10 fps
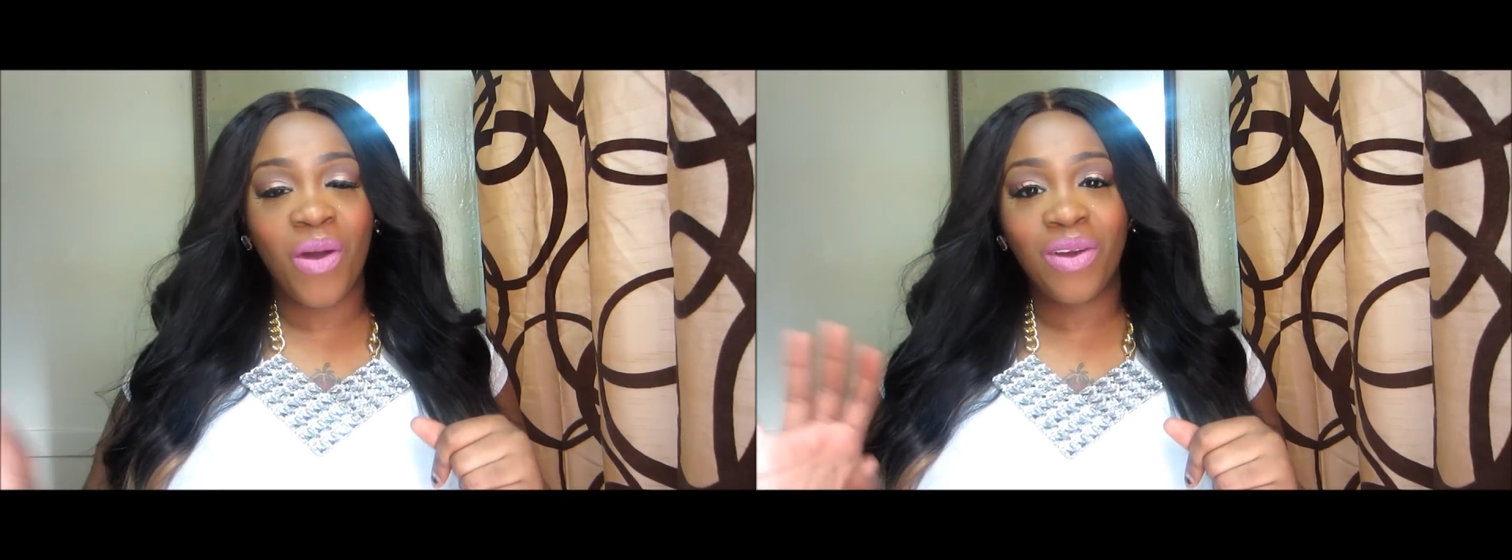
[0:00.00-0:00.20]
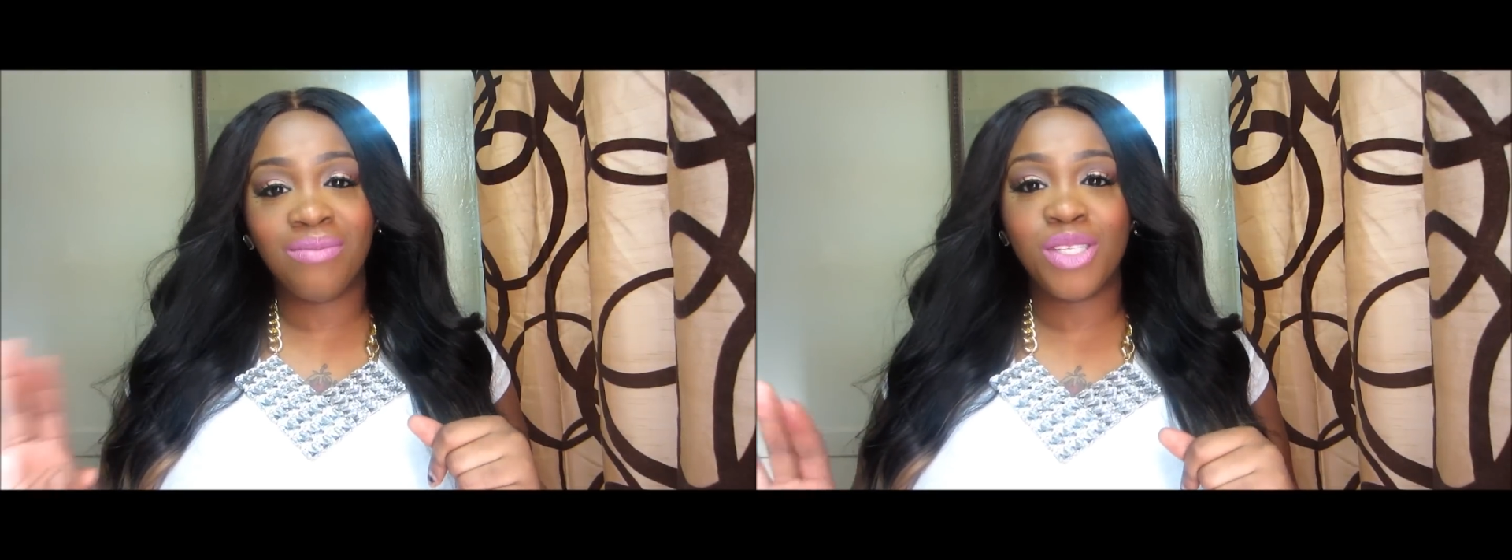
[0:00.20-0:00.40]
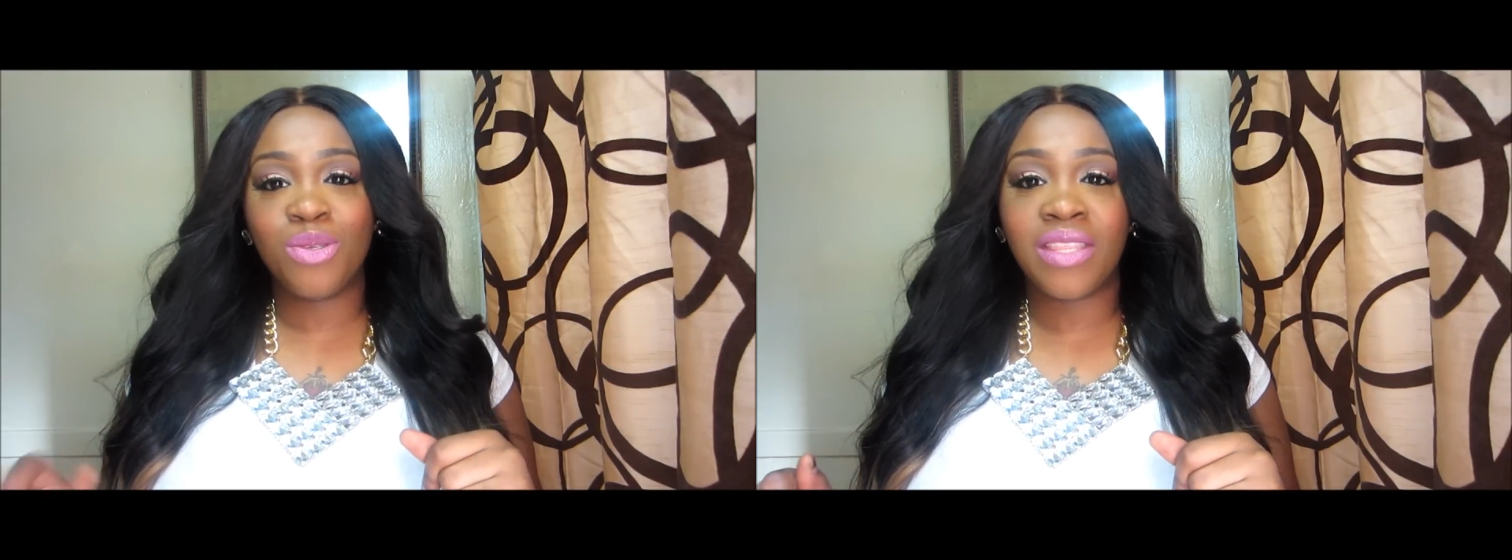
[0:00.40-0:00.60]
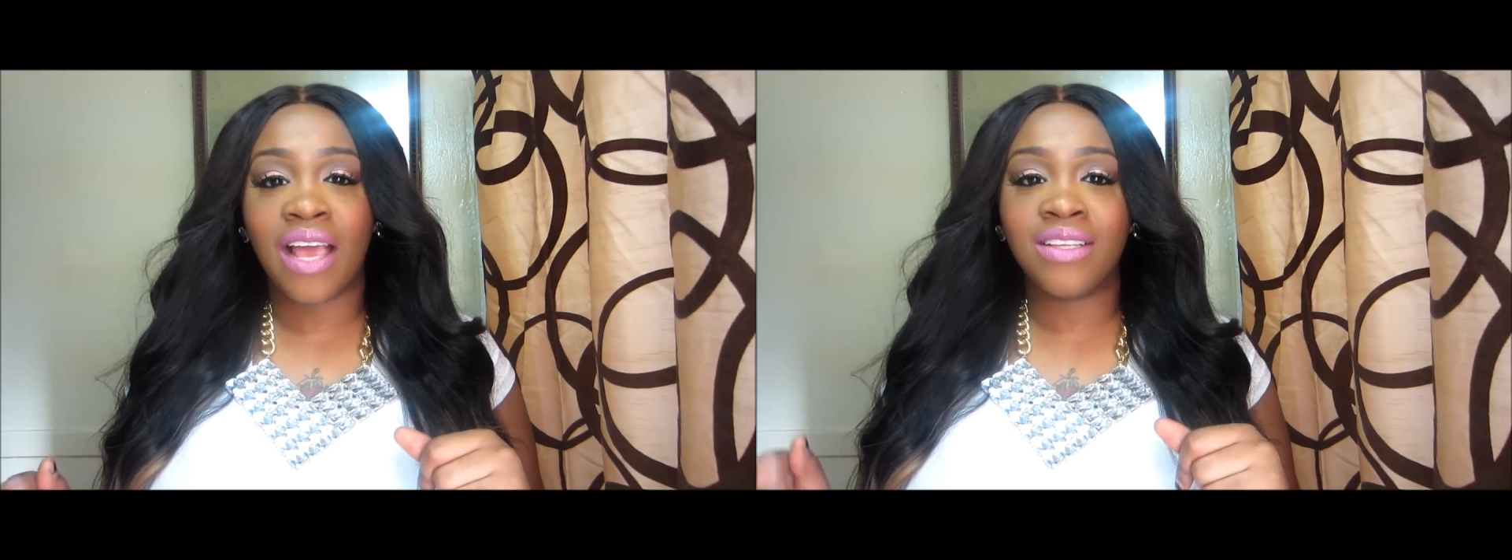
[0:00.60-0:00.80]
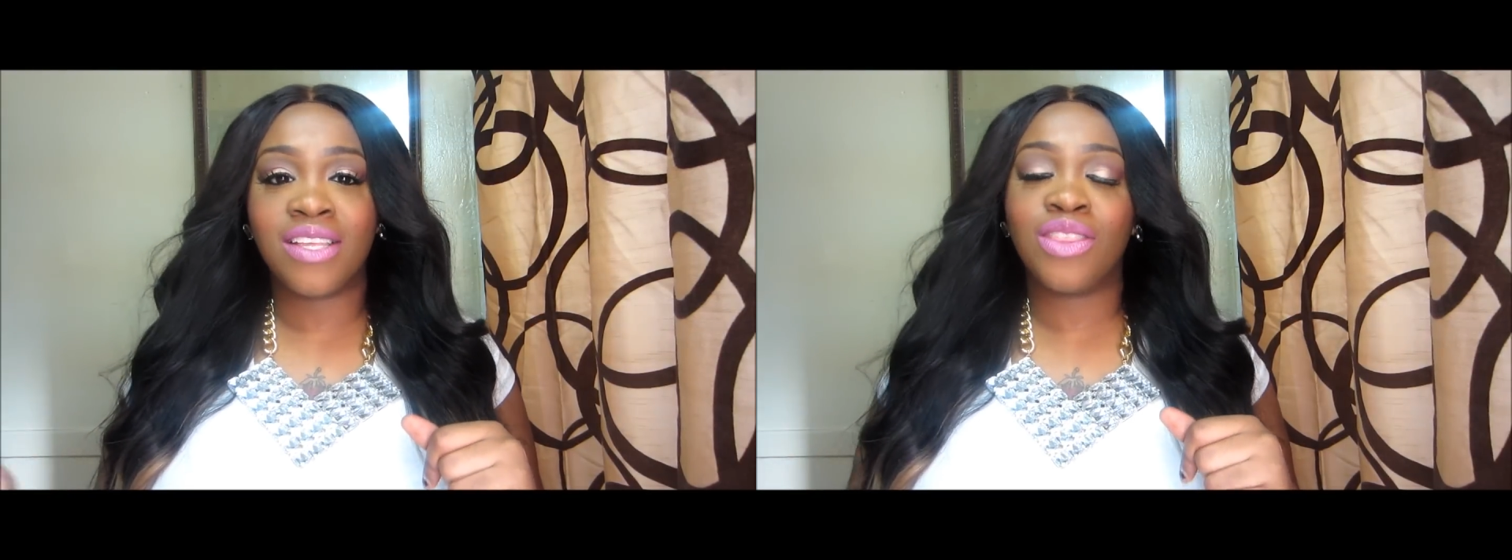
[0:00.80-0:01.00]
Welcome to two
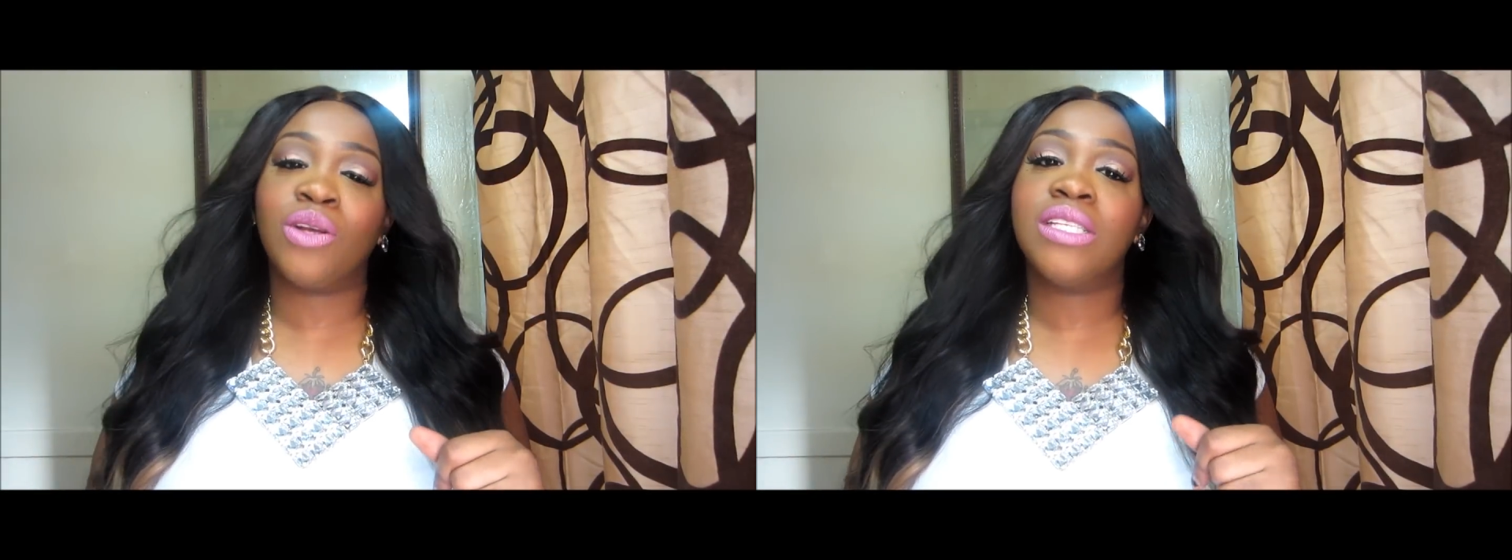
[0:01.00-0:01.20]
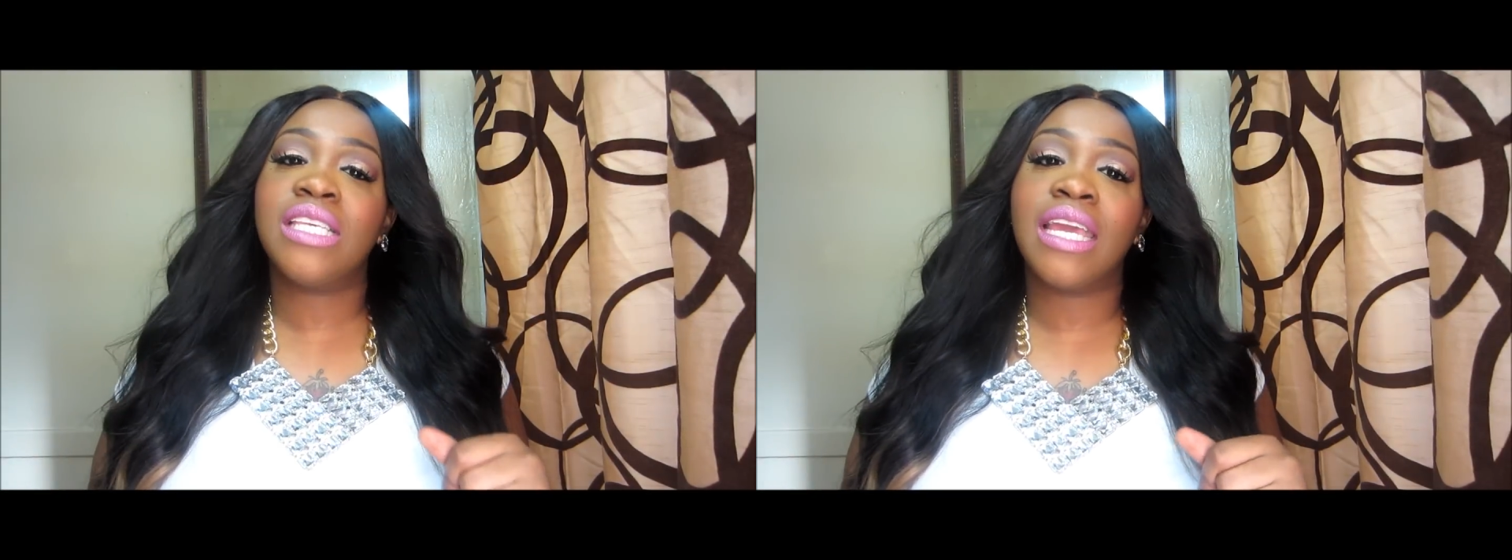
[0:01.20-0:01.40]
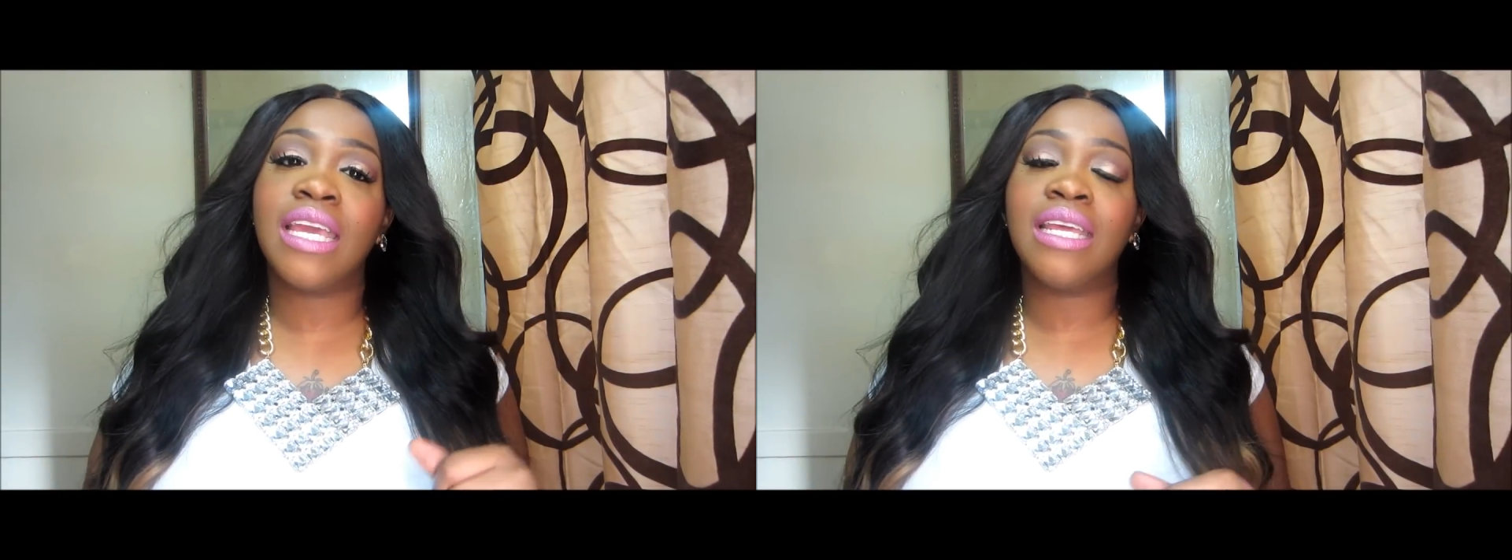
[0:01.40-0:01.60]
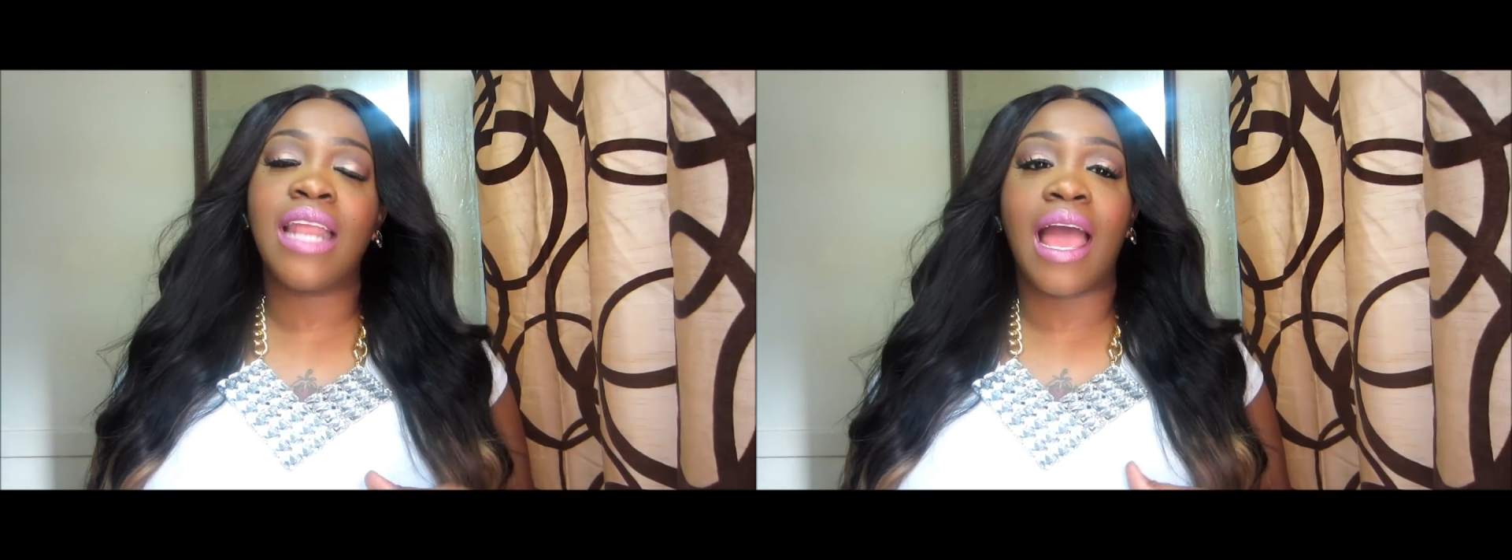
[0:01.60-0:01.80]
thousand thirteen.